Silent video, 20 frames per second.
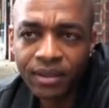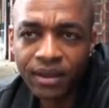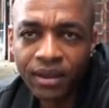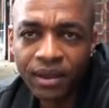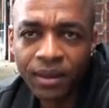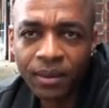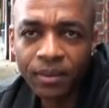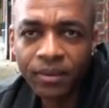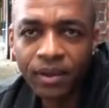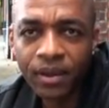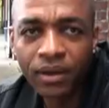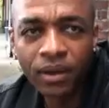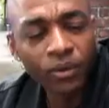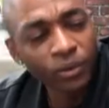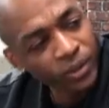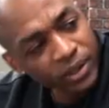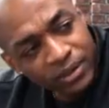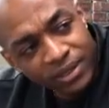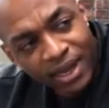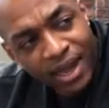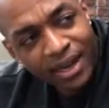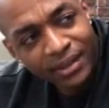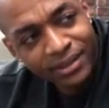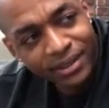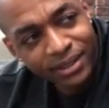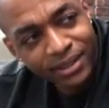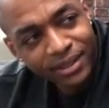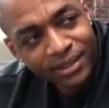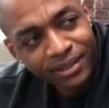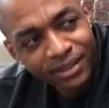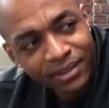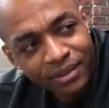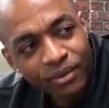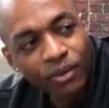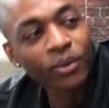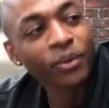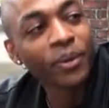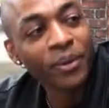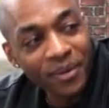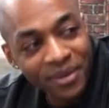a real doctor,
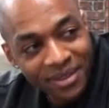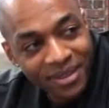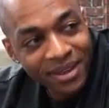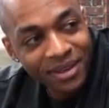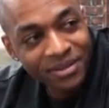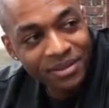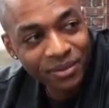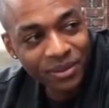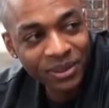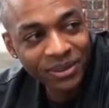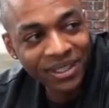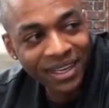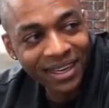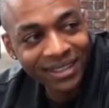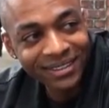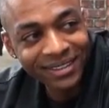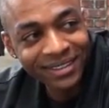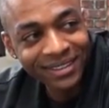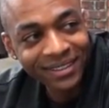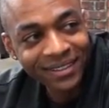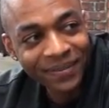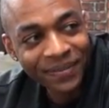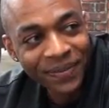or who we think is the real doctor,